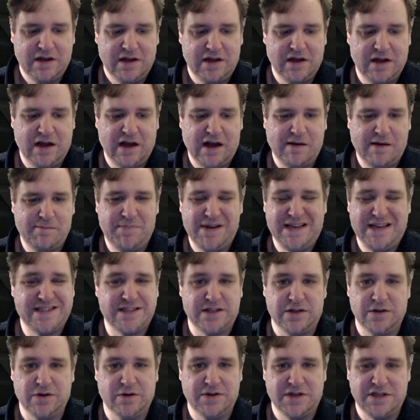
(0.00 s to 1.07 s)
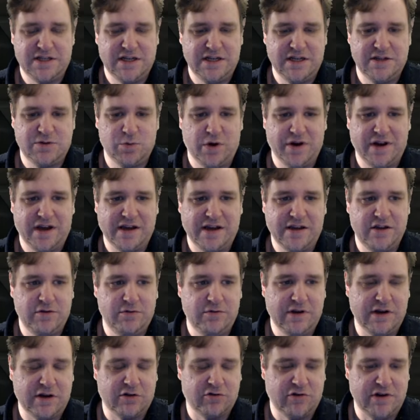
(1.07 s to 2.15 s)
Uh, our Beast Lord is, is one I
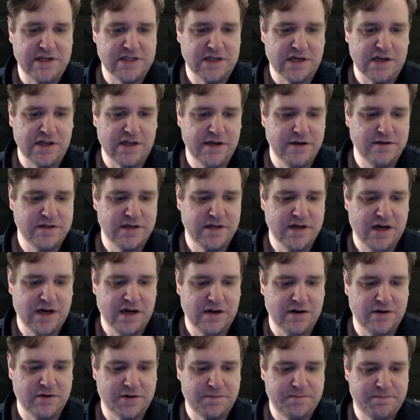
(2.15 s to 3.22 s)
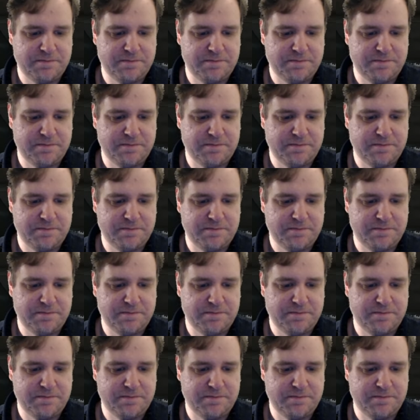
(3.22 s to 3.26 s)
increasingly use in Nighthold.